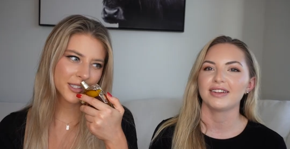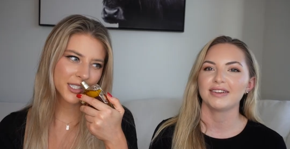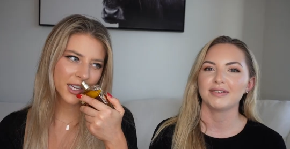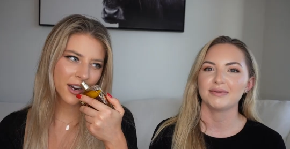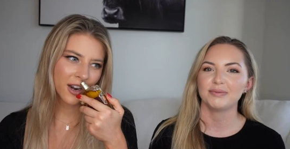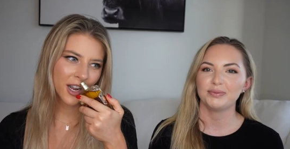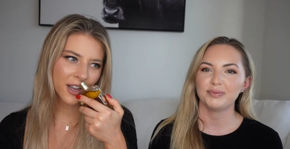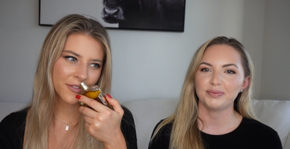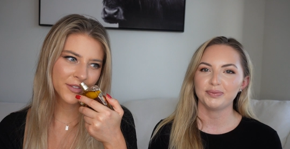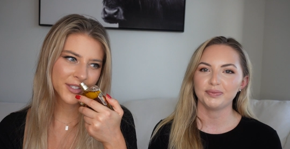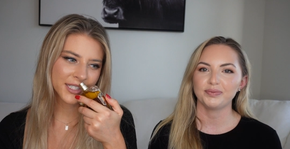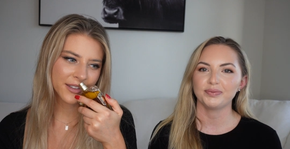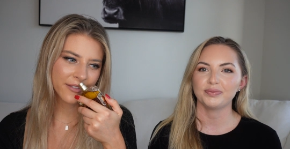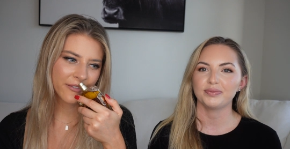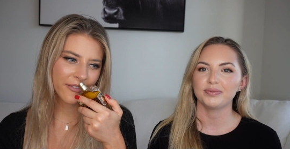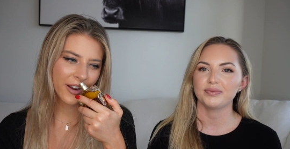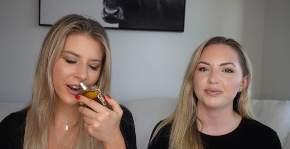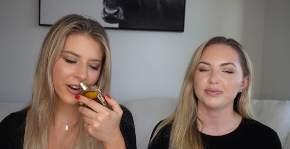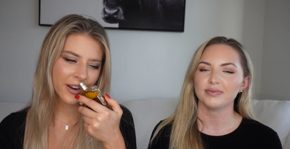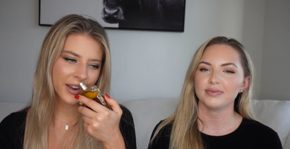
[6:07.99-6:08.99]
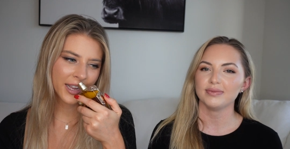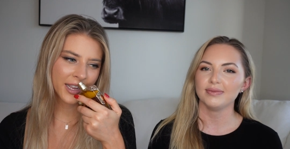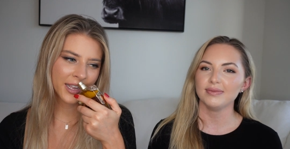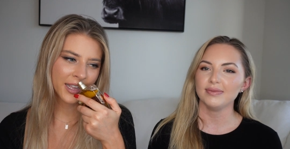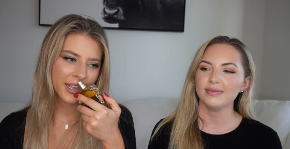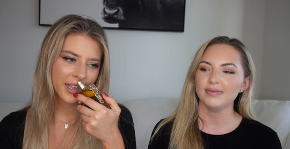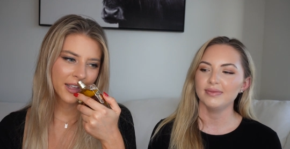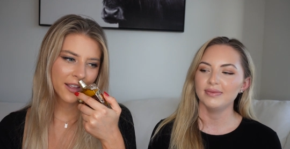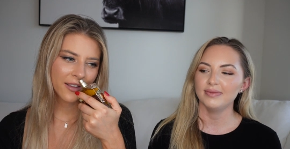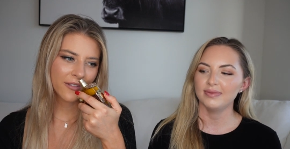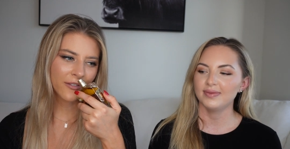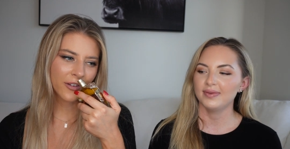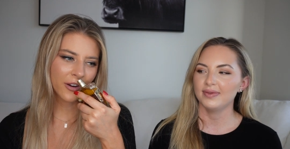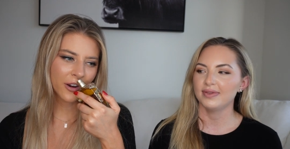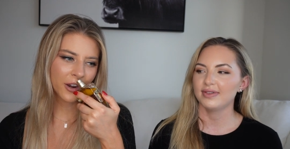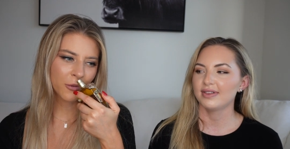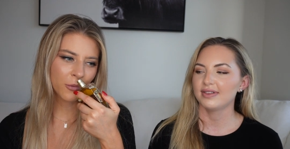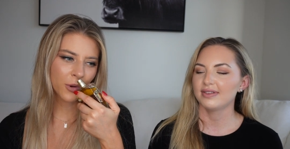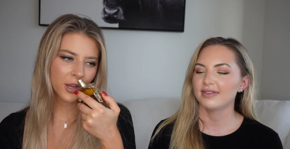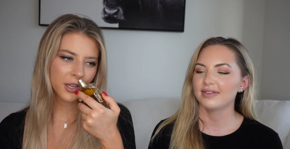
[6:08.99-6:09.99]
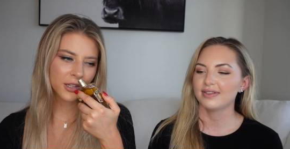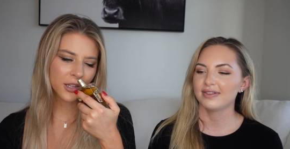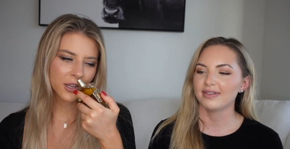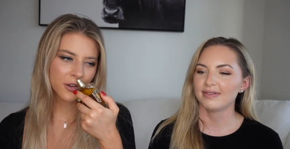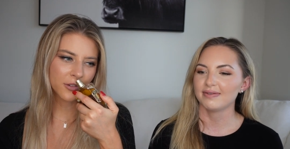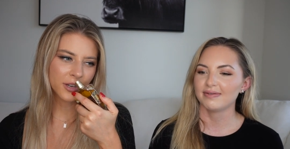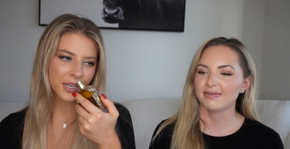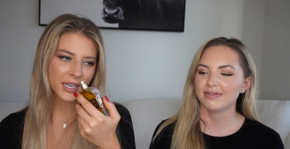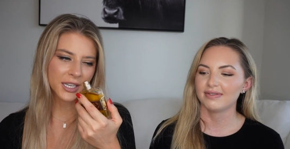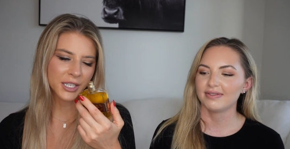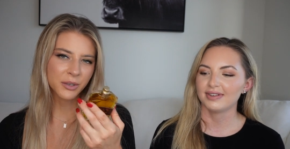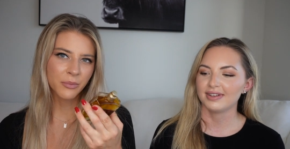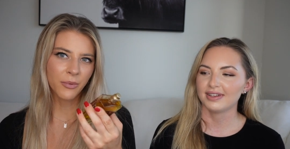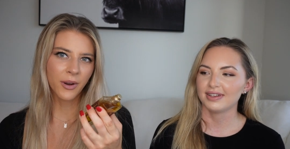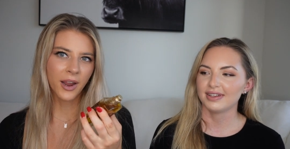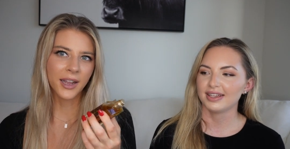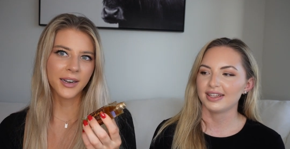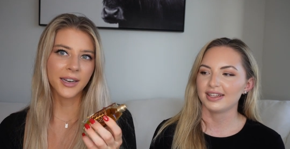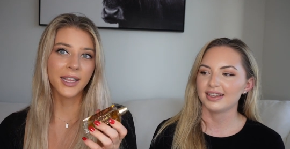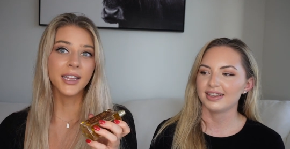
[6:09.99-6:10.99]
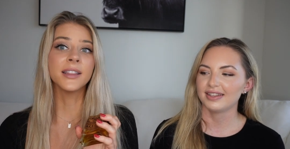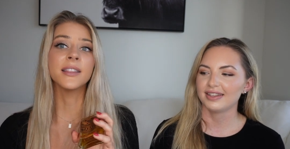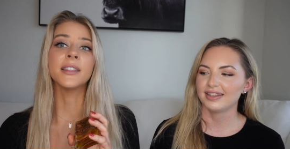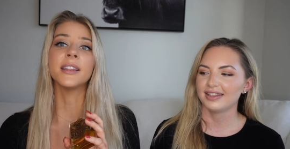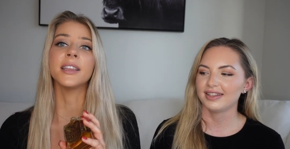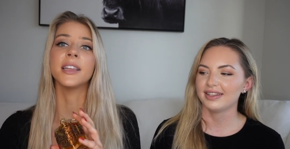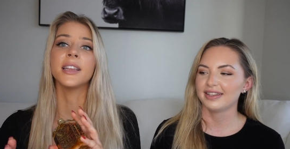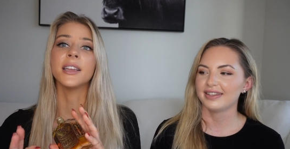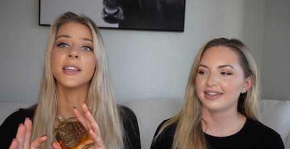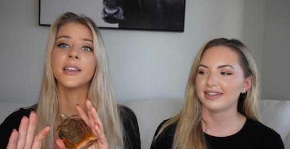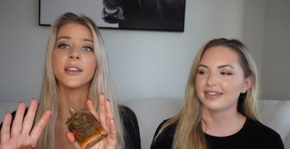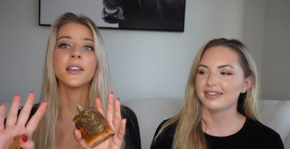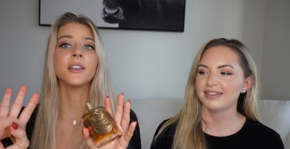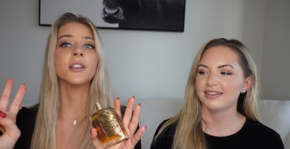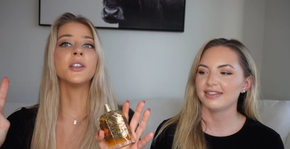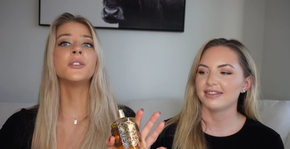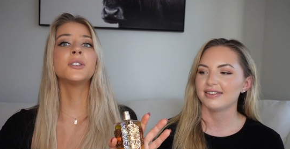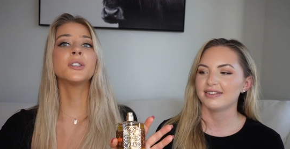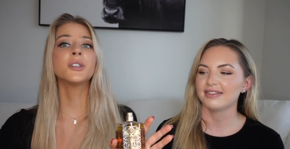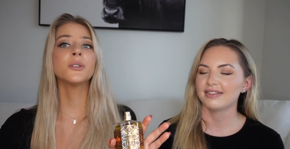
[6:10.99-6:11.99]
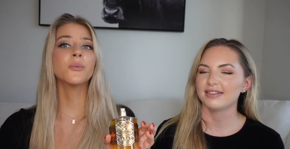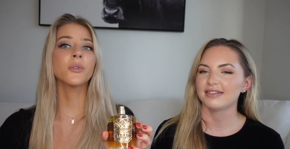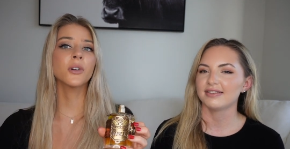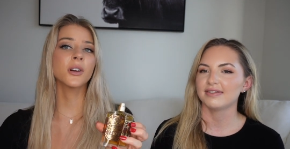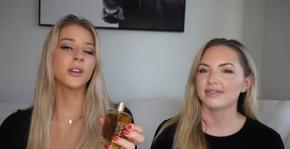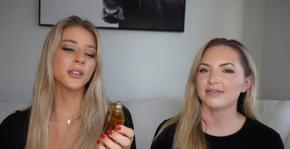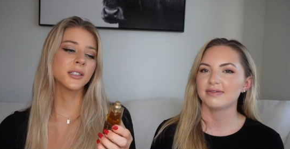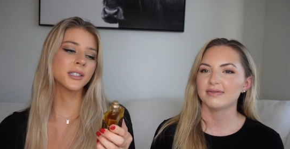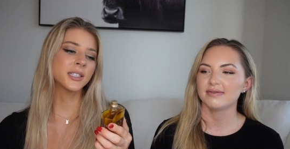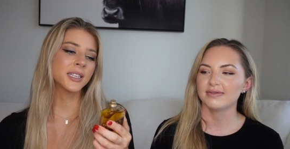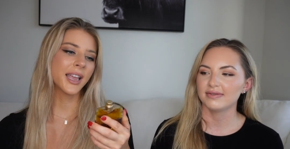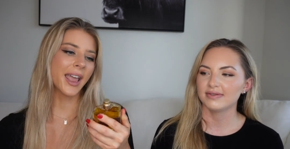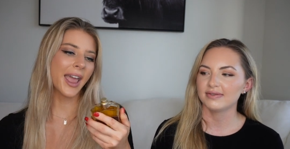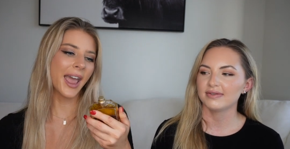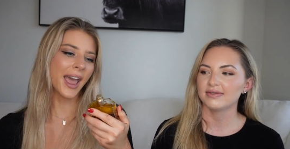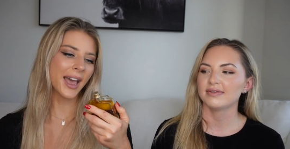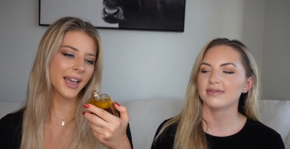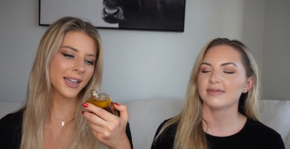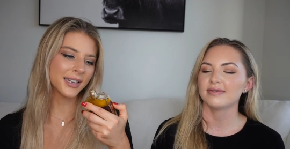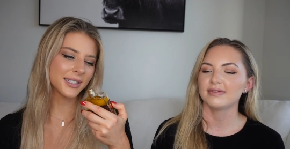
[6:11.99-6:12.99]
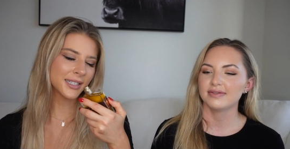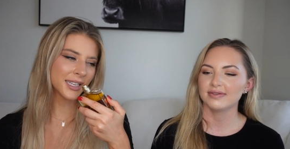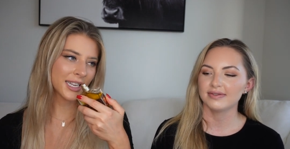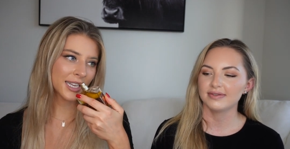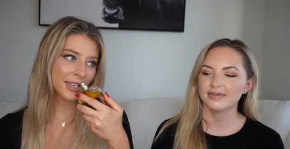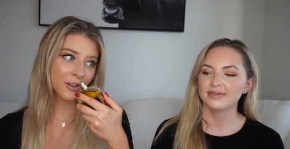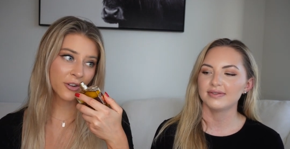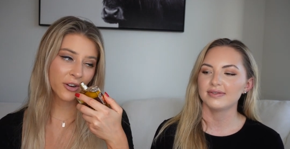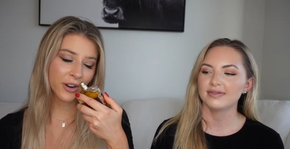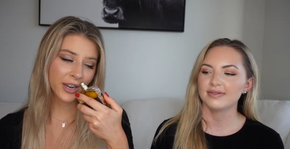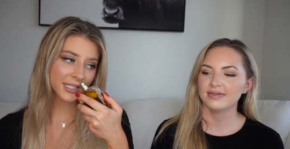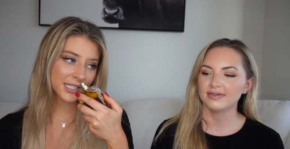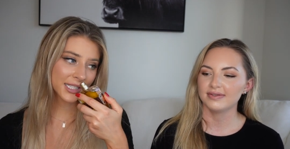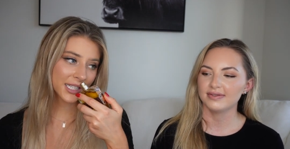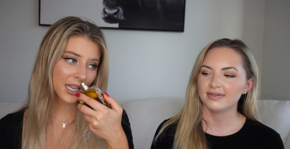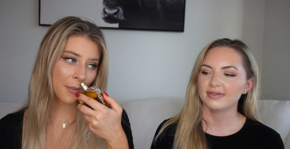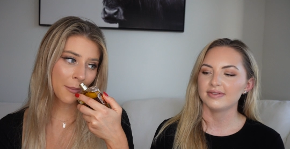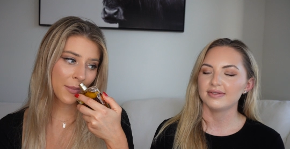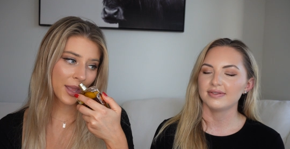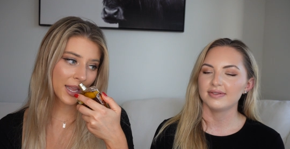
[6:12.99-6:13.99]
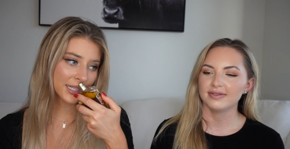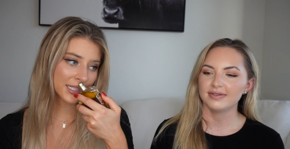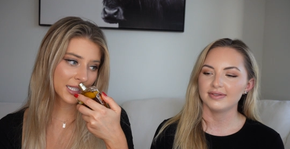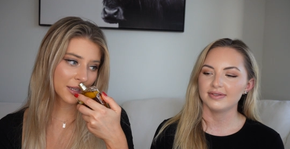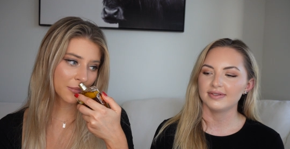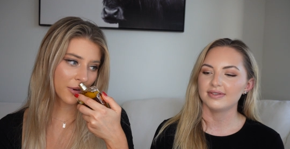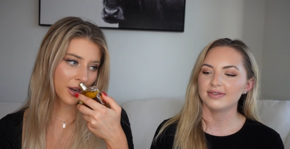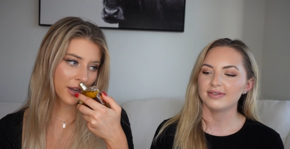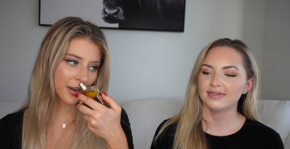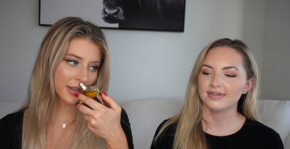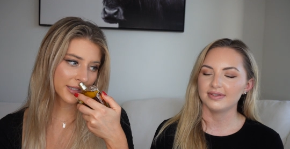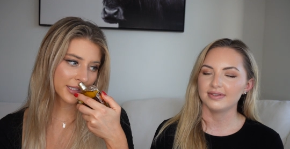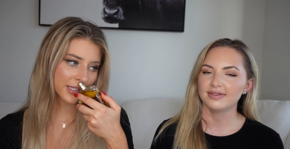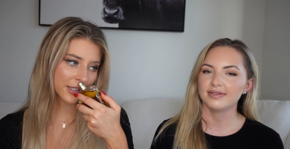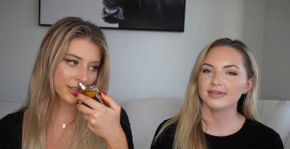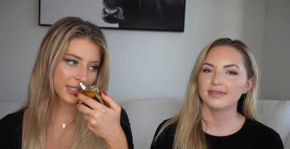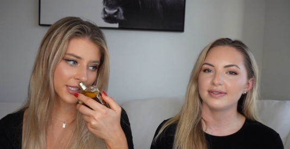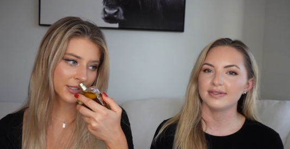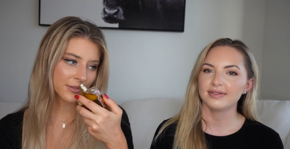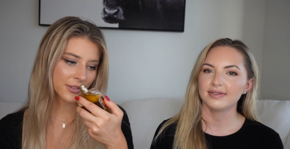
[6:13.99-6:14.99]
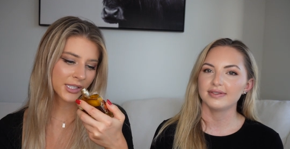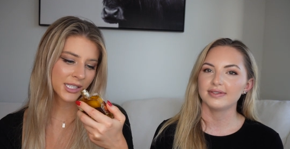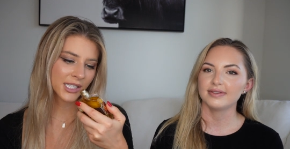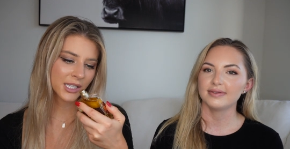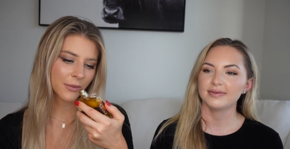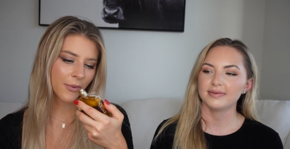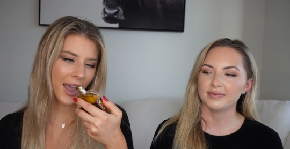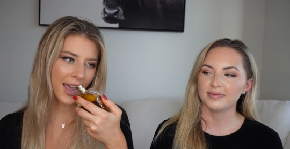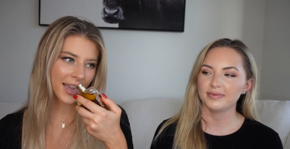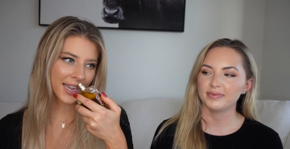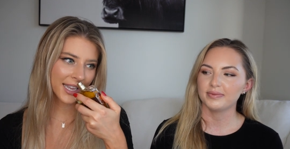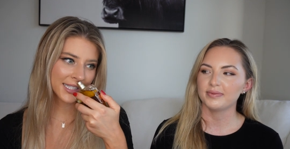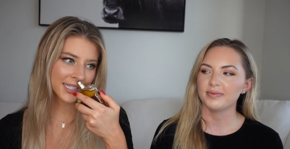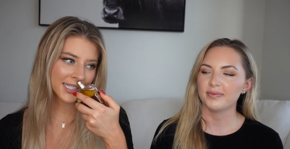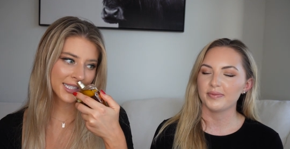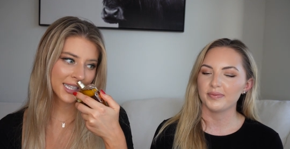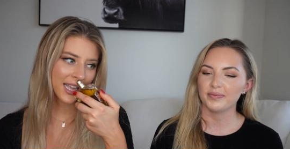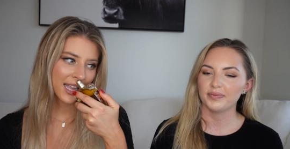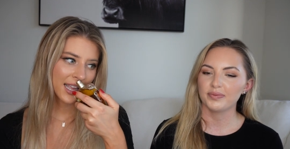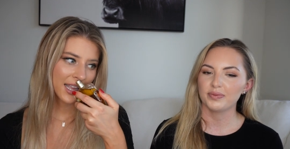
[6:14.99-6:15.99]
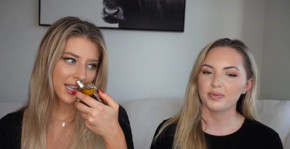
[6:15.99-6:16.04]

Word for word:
Speaker 1: Xerjoff is a very, very well-known niche brand in the YouTube world and he creates amazing products. So this one is tobacco. It's